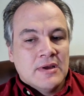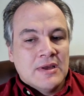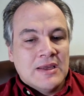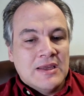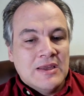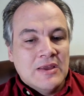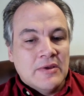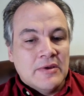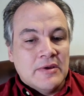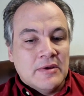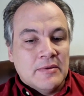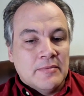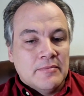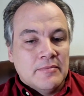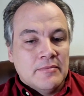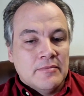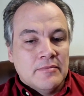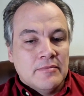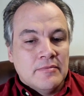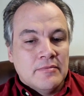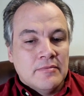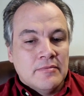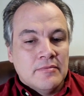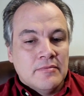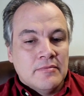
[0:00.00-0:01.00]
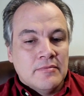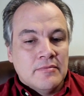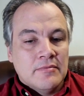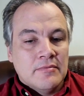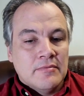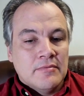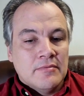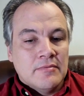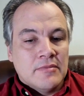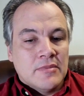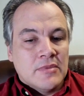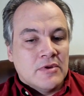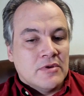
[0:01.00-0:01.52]
Kill him.
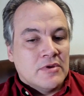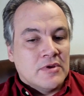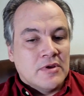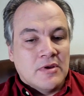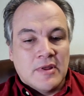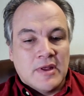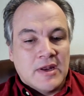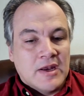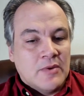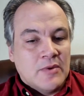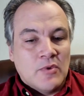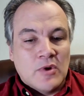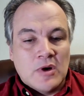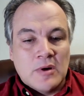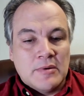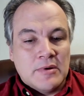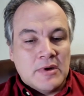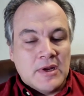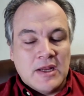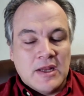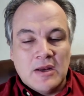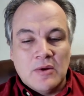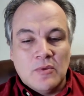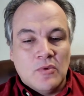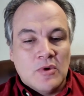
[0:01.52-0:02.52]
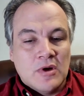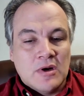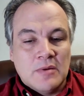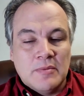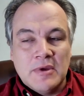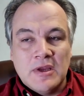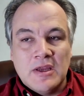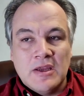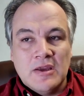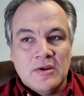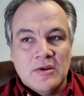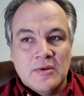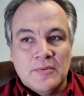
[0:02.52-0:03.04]
So that he didn't want to
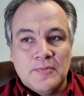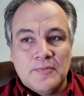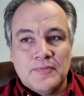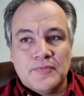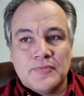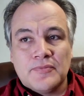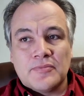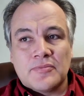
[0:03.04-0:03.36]
be killed.